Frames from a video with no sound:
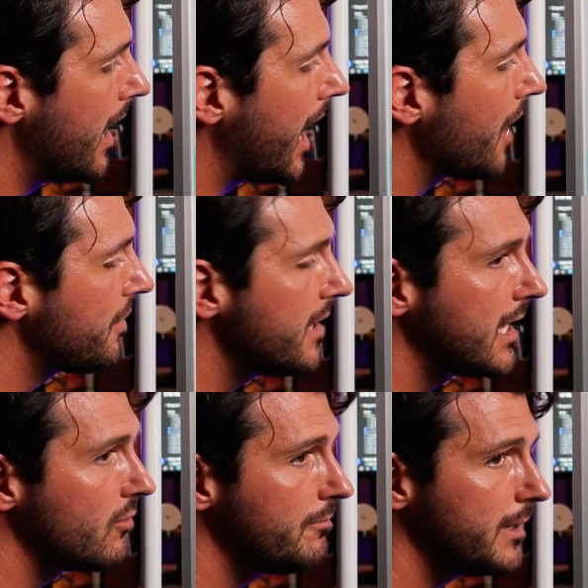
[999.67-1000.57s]
I
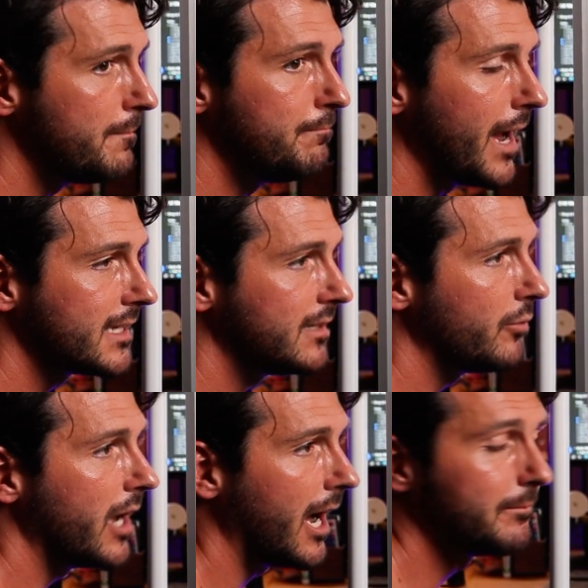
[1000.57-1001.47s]
think it would be best if
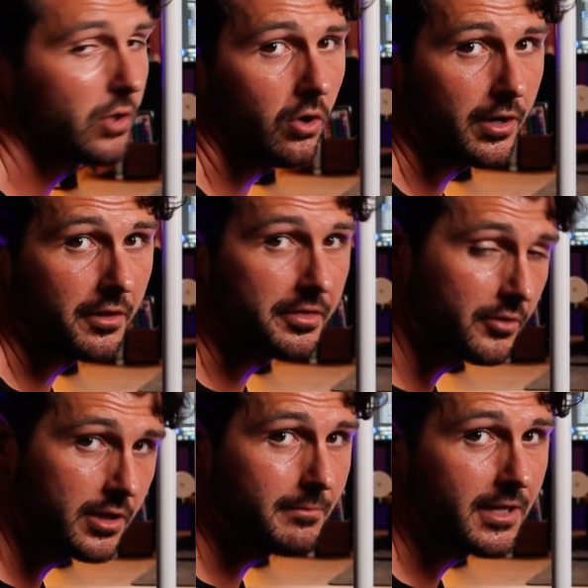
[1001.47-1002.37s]
we hopped on a
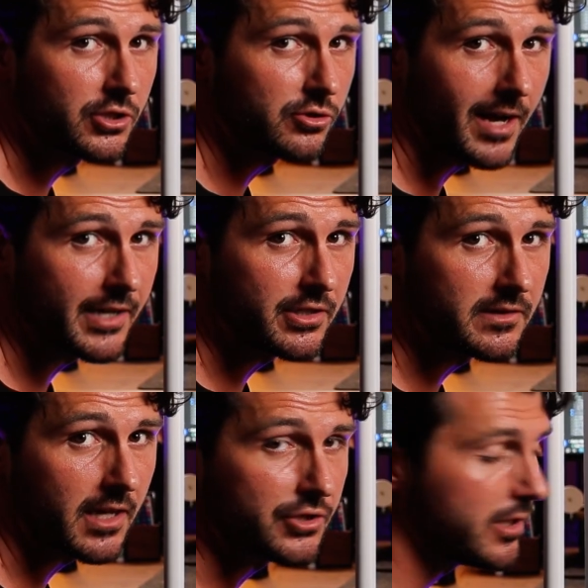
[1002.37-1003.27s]
30-minute strategy
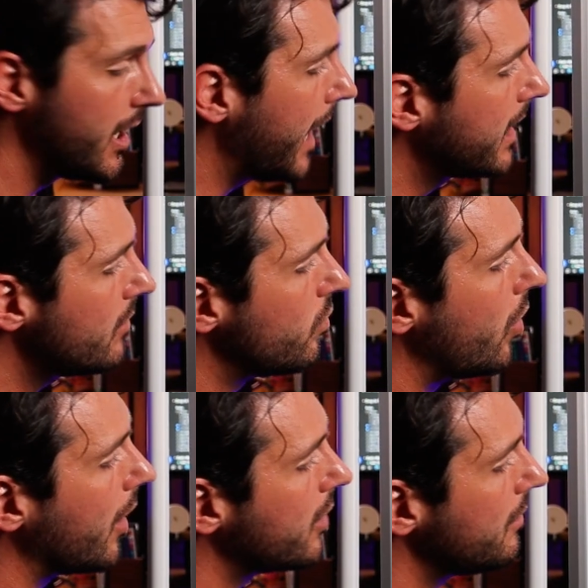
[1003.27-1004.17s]
session. I can
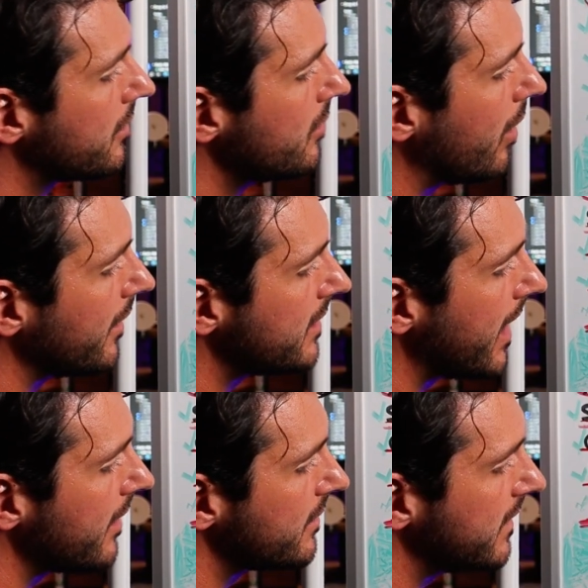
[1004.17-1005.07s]
walk you through our
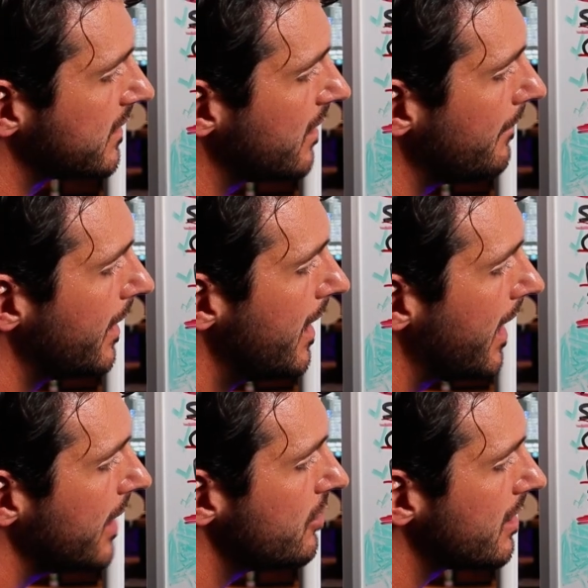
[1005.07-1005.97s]
entire system,
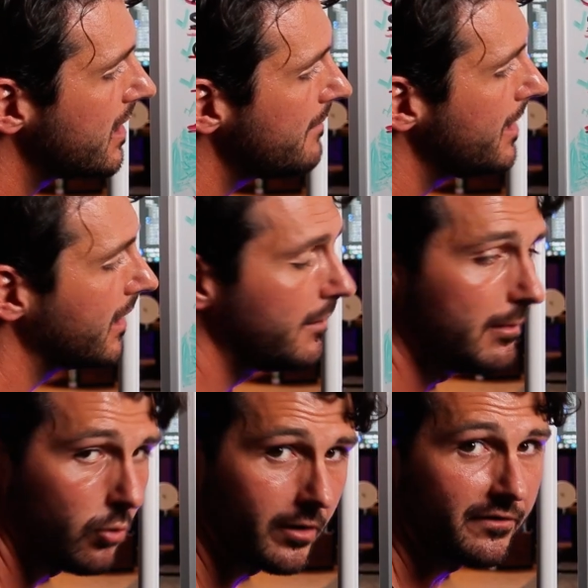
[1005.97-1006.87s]
and you can give me a little
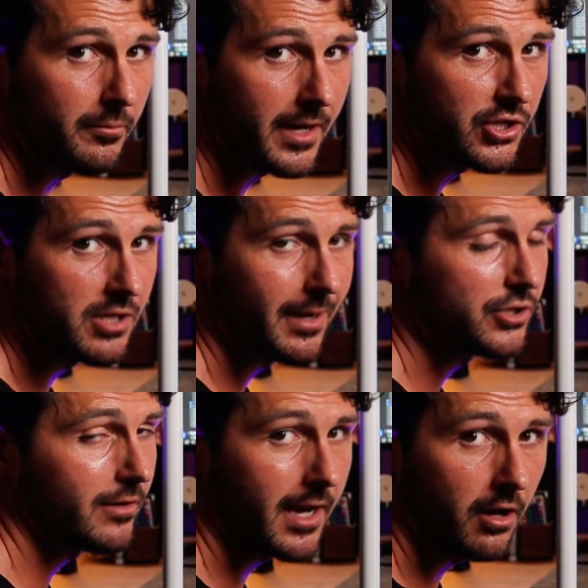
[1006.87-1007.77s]
bit more information
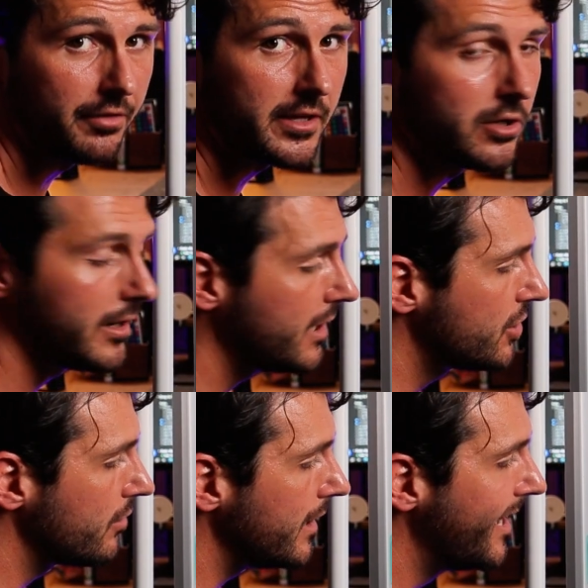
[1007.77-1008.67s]
about your health and your
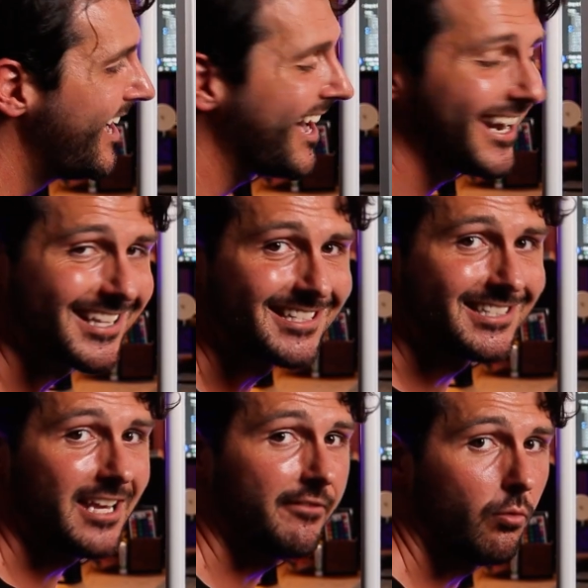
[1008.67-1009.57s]
history, and I can
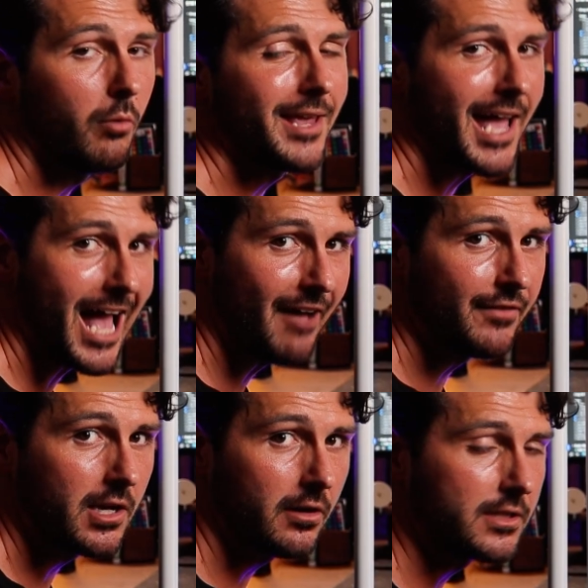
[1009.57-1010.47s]
see if what we
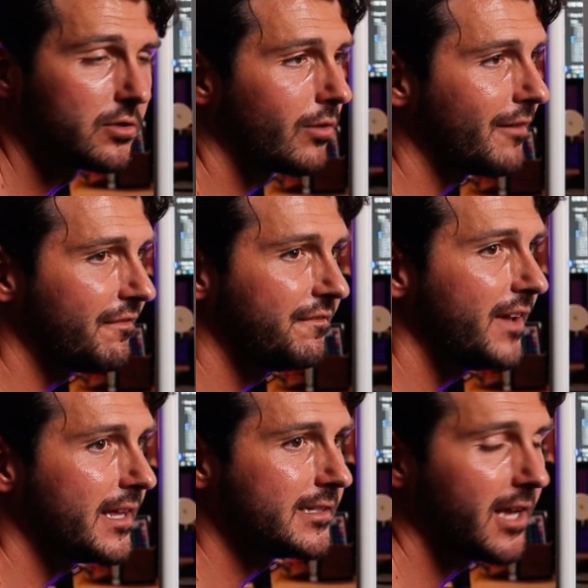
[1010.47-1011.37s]
have here is the right
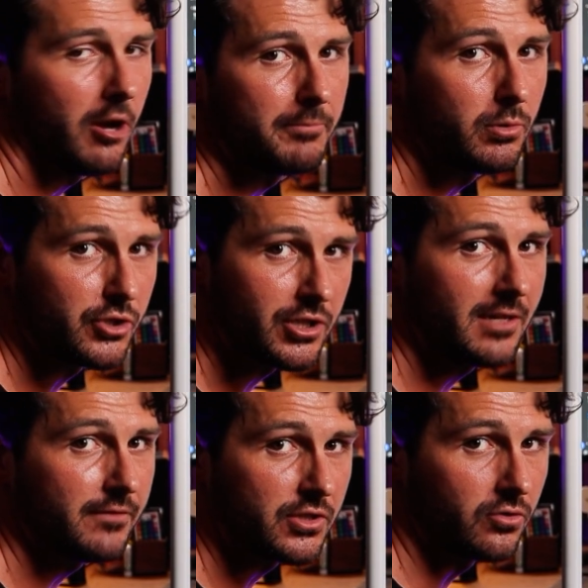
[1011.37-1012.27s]
fit to help you
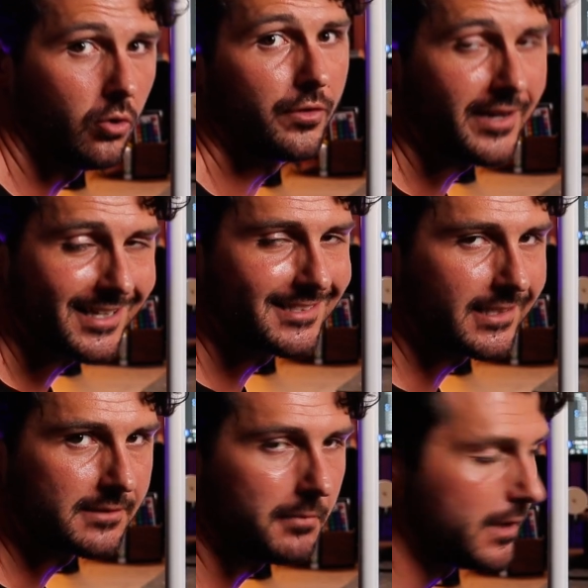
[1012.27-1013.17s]
achieve this goal in the next
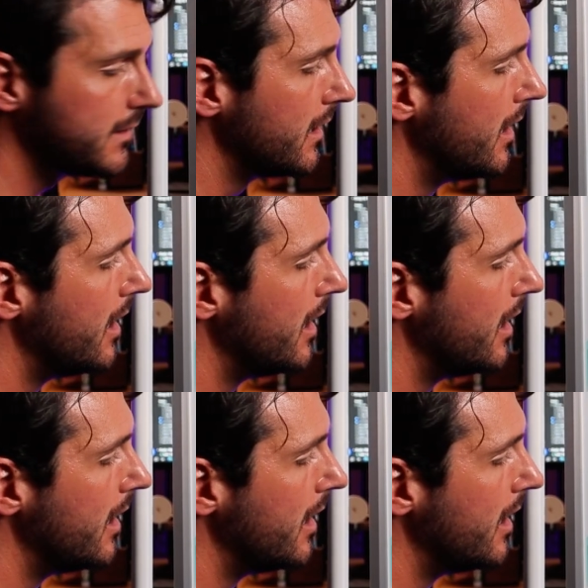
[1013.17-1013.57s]
6 months,